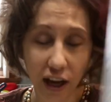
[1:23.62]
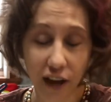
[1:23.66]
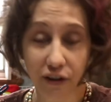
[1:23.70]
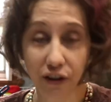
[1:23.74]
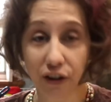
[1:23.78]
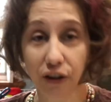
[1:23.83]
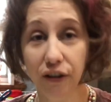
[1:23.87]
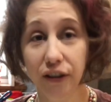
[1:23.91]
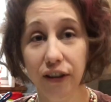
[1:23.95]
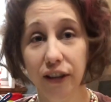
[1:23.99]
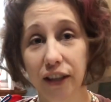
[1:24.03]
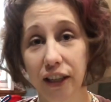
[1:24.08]
And the
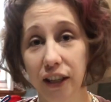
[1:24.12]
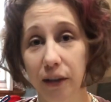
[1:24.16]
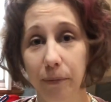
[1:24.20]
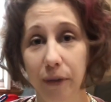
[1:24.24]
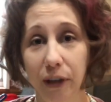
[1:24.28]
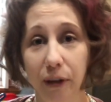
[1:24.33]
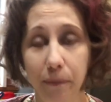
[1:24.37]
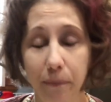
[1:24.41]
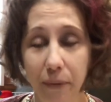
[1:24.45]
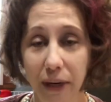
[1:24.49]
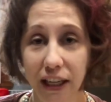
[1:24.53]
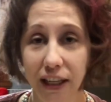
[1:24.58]
good thing
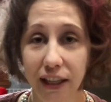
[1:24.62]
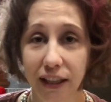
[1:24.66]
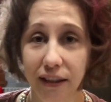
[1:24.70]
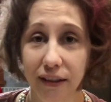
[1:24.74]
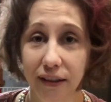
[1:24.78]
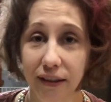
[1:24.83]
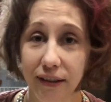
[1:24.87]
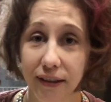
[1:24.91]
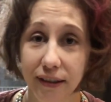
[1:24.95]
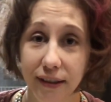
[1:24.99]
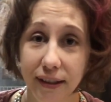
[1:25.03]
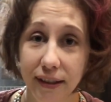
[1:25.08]
about making
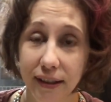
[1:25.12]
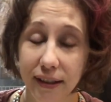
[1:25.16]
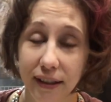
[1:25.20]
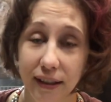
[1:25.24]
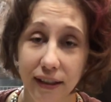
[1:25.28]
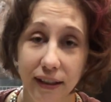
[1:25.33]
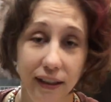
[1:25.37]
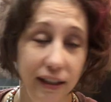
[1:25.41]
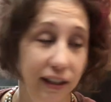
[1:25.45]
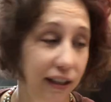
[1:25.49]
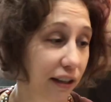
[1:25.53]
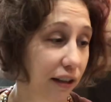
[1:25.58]

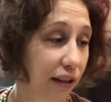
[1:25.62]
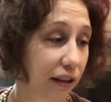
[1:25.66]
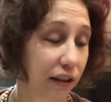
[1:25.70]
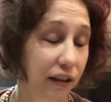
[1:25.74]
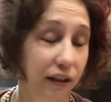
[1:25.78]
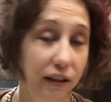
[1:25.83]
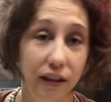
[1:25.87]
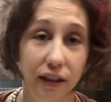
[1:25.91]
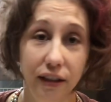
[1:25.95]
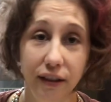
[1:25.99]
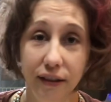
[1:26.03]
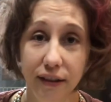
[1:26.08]

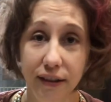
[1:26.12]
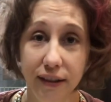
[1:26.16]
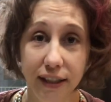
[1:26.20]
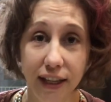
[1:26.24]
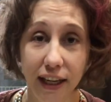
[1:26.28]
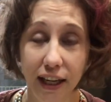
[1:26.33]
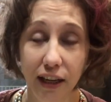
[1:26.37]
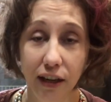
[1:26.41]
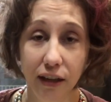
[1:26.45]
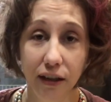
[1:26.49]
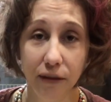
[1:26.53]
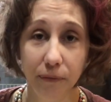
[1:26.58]
this
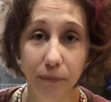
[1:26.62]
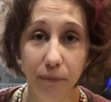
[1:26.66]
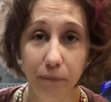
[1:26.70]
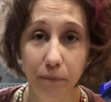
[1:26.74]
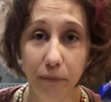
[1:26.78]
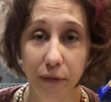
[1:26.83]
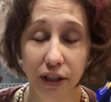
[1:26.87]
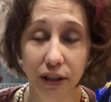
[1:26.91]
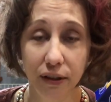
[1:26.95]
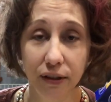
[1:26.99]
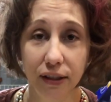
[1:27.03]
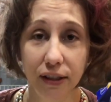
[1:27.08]
cake
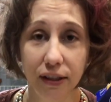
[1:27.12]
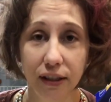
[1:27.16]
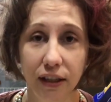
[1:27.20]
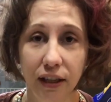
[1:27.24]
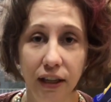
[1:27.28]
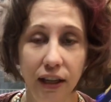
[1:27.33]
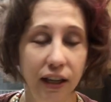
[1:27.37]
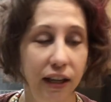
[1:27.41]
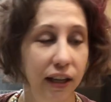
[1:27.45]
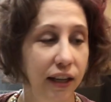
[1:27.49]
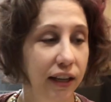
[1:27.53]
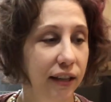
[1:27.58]
mix
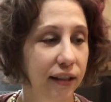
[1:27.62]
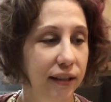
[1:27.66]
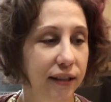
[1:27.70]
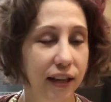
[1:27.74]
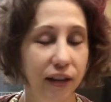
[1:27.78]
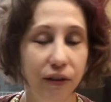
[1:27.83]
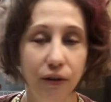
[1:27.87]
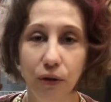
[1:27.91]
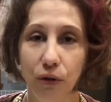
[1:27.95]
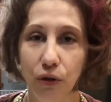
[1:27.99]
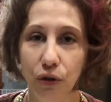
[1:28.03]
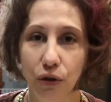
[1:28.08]
is that
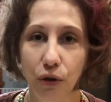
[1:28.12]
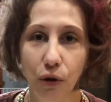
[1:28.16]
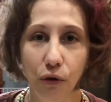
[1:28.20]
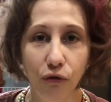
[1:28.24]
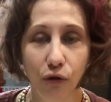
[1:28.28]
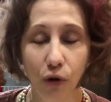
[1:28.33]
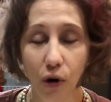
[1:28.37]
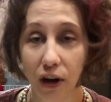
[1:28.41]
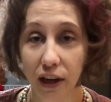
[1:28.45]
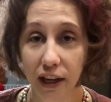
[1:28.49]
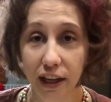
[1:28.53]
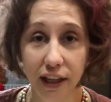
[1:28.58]
there's no
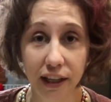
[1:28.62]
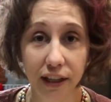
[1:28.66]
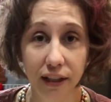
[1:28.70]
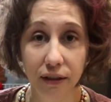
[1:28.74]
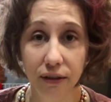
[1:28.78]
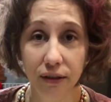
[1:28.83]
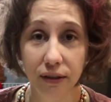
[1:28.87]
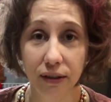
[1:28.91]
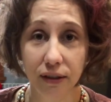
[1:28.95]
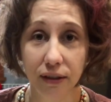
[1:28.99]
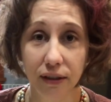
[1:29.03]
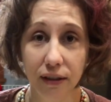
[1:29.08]
raw
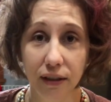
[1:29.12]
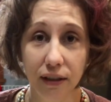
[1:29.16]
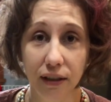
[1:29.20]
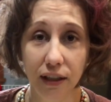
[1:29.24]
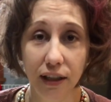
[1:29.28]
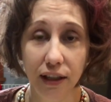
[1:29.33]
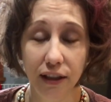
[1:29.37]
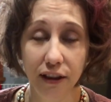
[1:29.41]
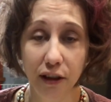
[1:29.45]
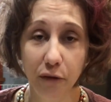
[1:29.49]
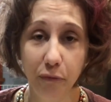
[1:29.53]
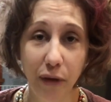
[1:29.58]
eggs
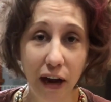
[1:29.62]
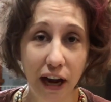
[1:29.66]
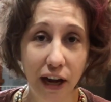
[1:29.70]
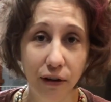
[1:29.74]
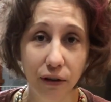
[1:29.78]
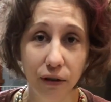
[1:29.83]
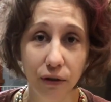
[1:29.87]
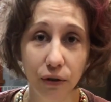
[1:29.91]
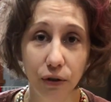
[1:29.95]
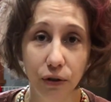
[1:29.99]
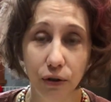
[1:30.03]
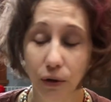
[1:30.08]
in the
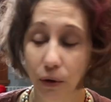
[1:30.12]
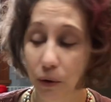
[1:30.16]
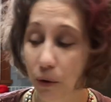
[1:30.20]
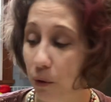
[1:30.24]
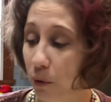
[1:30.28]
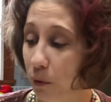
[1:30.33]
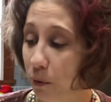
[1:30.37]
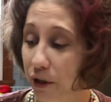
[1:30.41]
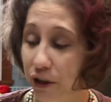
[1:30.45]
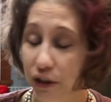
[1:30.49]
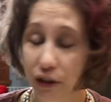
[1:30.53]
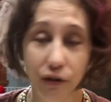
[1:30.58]
batter. So
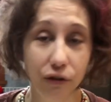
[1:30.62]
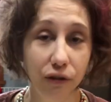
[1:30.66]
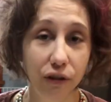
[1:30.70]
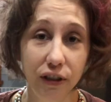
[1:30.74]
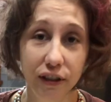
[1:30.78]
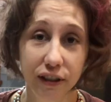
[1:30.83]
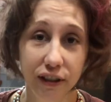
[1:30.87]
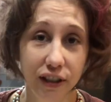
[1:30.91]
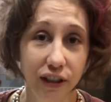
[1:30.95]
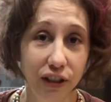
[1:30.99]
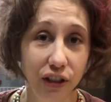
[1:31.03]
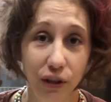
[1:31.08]
when you're all
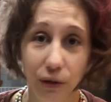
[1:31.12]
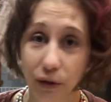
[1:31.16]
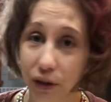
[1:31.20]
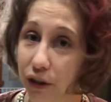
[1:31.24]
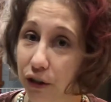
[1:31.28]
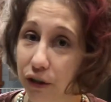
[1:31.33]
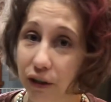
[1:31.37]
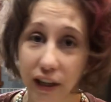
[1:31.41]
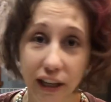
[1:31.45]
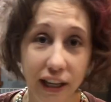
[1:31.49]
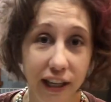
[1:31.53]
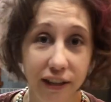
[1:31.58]
done, you can
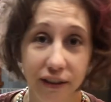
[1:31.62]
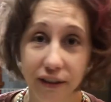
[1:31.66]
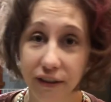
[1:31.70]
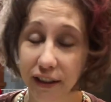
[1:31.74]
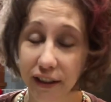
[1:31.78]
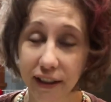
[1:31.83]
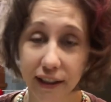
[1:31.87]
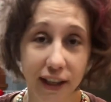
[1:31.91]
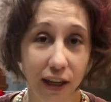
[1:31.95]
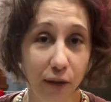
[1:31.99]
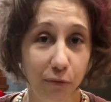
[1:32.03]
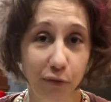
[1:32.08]
go ahead and
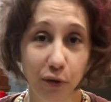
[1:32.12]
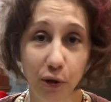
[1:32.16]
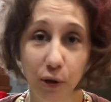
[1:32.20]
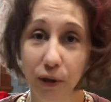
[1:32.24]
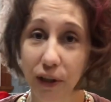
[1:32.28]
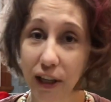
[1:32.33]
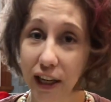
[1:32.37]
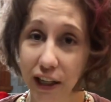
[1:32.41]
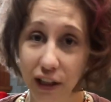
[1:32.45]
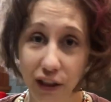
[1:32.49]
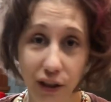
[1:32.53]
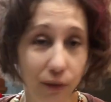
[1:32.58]
lick that bowl,
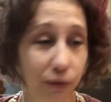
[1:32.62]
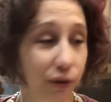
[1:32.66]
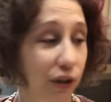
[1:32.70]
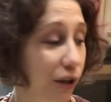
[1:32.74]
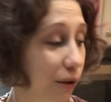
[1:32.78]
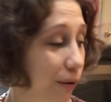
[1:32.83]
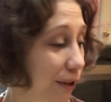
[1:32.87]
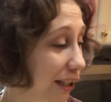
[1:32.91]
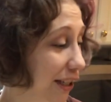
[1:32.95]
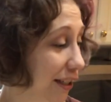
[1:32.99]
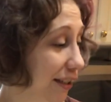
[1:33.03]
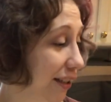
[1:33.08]
and you know
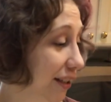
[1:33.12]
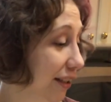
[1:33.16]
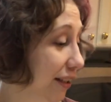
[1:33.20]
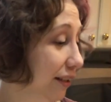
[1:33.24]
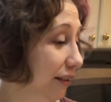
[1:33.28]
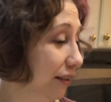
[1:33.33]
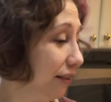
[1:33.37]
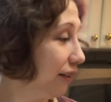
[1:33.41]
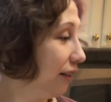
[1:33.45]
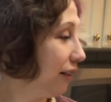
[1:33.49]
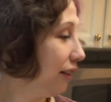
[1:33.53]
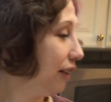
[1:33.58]
I did
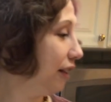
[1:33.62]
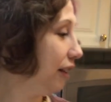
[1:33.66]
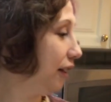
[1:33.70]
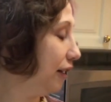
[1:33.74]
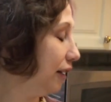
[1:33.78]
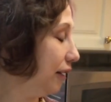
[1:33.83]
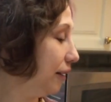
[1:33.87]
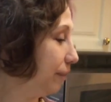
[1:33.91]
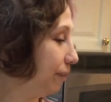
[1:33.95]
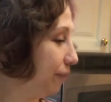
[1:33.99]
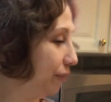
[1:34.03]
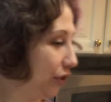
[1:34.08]
it.
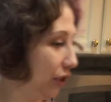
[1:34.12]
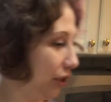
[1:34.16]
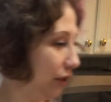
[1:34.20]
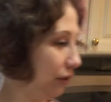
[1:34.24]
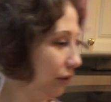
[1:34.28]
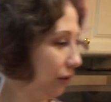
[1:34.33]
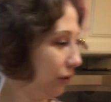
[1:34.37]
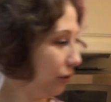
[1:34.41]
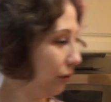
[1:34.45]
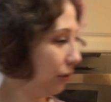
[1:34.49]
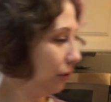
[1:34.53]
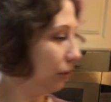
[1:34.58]

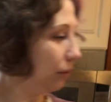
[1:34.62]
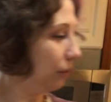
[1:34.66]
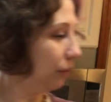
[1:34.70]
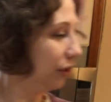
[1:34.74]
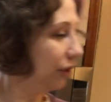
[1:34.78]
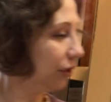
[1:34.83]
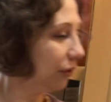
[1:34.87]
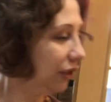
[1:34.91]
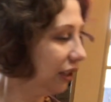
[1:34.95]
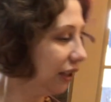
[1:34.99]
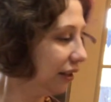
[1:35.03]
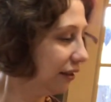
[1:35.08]
So we
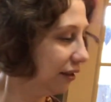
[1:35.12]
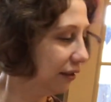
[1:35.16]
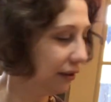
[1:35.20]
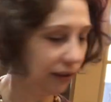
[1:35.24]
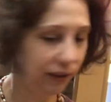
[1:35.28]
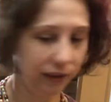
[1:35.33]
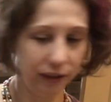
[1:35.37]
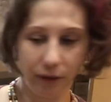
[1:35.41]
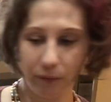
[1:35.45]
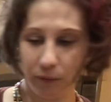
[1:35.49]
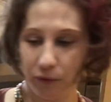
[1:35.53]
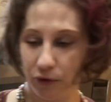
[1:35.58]
don't need this
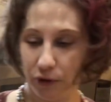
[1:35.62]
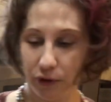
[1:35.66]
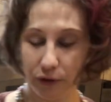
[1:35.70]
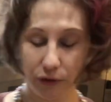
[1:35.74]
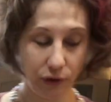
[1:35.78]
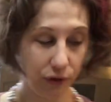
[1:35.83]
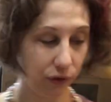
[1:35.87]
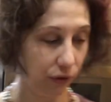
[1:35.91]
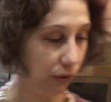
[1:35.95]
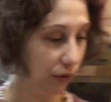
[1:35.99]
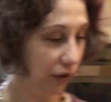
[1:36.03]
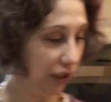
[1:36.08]
anymore.
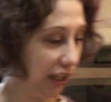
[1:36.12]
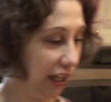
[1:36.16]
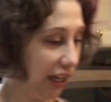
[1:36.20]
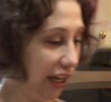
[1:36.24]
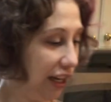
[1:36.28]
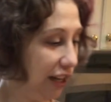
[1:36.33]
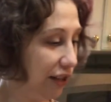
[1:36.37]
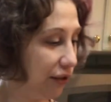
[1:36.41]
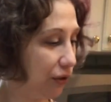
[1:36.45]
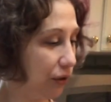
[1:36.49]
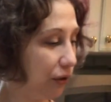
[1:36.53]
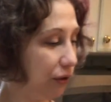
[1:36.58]
So the cake
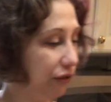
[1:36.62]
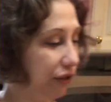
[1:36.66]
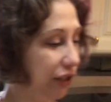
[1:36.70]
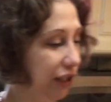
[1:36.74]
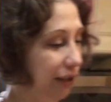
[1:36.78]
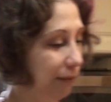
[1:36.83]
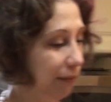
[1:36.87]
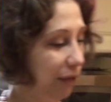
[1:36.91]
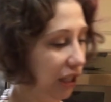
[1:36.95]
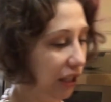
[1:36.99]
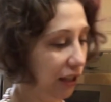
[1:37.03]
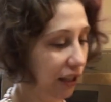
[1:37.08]
is already
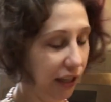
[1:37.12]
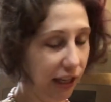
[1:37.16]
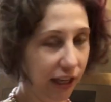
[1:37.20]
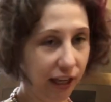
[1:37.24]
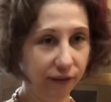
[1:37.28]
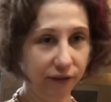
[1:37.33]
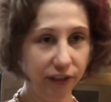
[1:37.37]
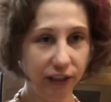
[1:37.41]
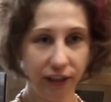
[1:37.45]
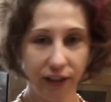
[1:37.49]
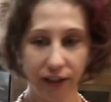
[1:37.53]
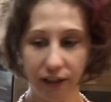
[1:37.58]
made. I have
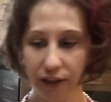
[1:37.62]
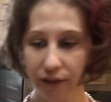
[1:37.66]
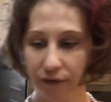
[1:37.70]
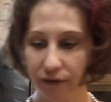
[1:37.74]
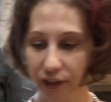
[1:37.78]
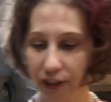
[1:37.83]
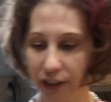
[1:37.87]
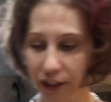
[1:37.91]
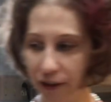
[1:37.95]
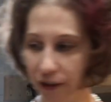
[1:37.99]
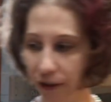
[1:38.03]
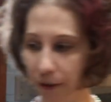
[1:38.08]
it sitting
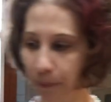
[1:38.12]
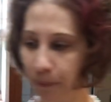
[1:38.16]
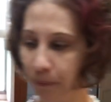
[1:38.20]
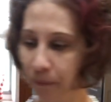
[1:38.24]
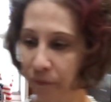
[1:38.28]
right here.